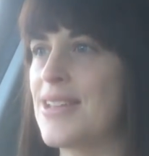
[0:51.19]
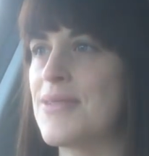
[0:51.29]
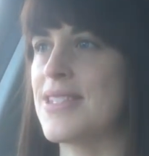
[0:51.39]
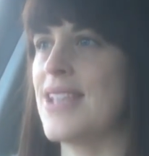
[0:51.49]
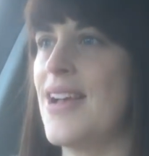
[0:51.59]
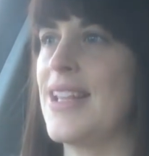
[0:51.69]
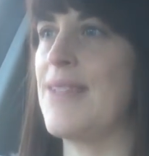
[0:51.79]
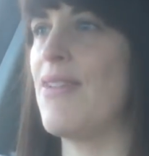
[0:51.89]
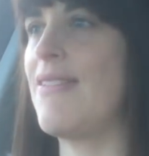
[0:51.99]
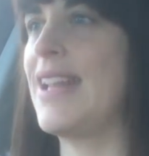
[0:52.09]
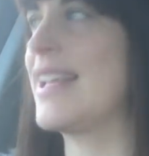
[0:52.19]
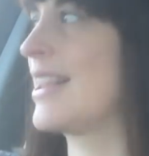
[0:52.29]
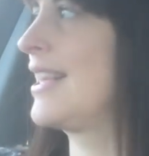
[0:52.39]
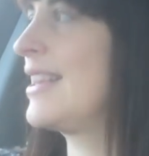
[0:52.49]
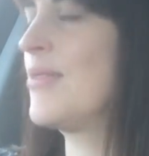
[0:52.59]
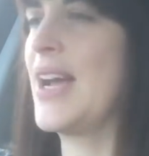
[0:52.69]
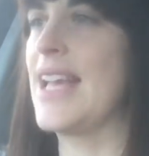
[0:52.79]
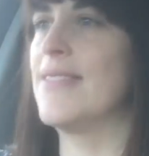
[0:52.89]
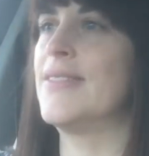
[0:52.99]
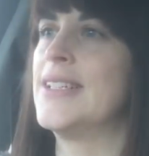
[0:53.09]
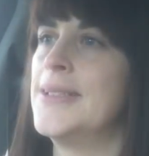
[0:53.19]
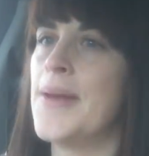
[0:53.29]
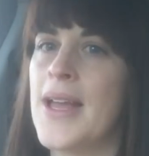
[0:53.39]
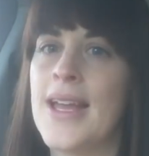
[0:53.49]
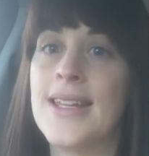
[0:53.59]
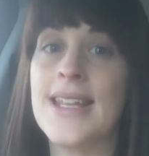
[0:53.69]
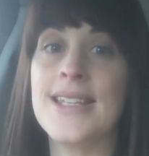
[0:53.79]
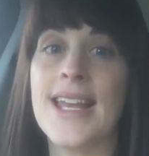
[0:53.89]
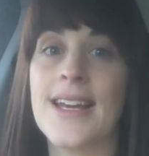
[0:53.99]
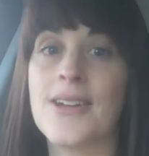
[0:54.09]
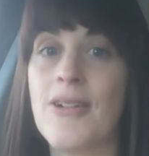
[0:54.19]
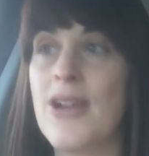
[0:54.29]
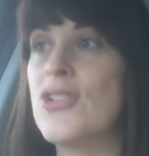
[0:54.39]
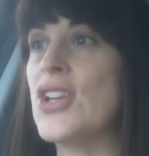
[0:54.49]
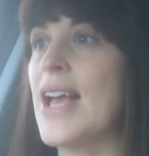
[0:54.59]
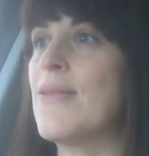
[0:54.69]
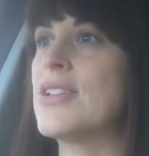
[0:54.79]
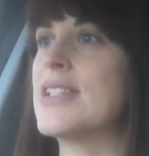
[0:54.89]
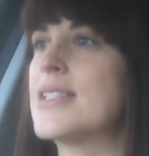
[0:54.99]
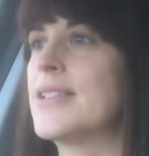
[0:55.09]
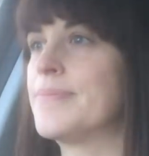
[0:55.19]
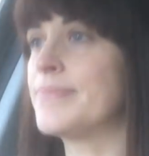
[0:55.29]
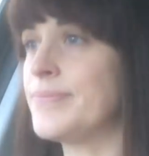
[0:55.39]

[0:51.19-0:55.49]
There was certainly very little in the way of knitting and crochet, which is